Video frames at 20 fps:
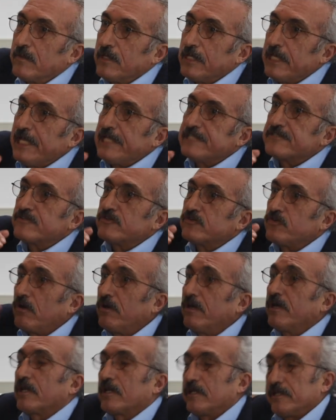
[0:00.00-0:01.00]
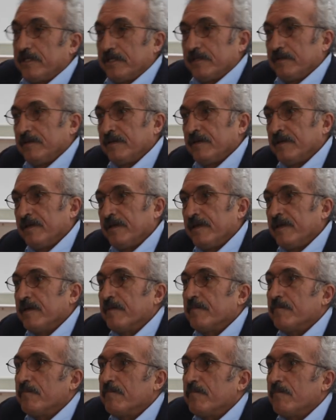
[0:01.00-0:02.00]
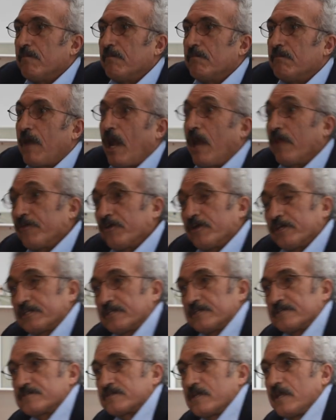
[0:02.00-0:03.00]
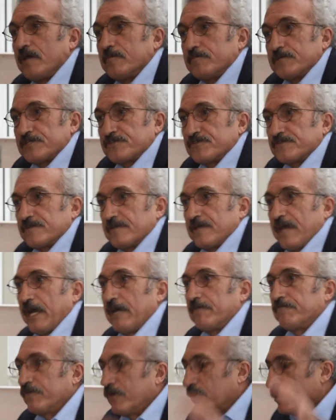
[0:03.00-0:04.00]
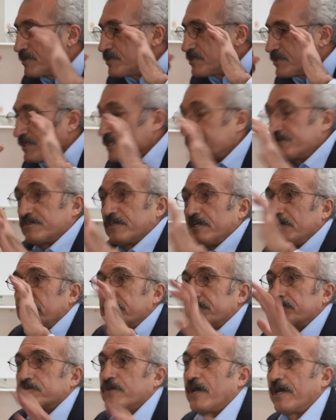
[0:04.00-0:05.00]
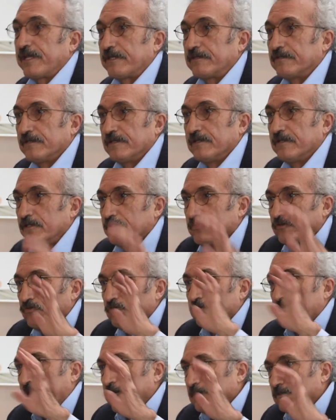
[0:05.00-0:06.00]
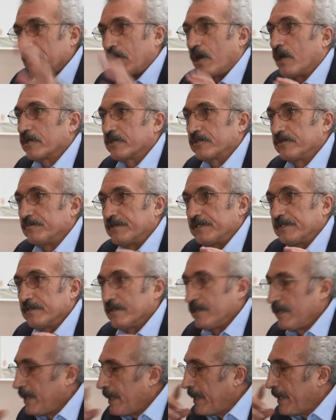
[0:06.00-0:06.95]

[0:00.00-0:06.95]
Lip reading: Historically, moderate Islamists have consistently tried to make the argument